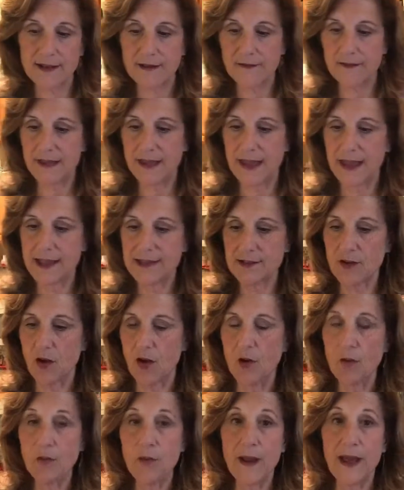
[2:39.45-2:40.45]
I have the eggs
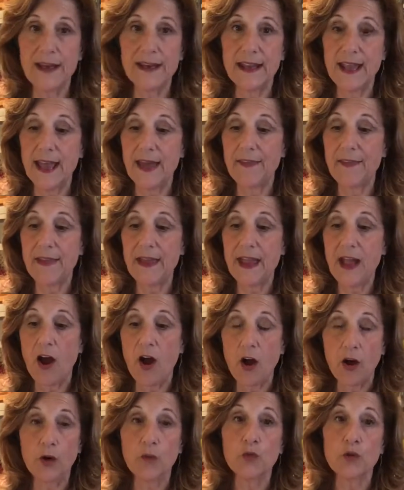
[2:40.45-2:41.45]
all ready, and they
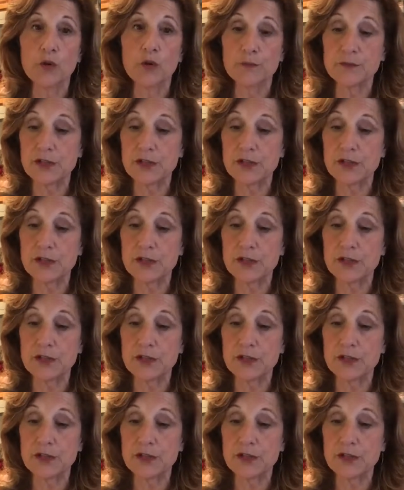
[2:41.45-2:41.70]
are room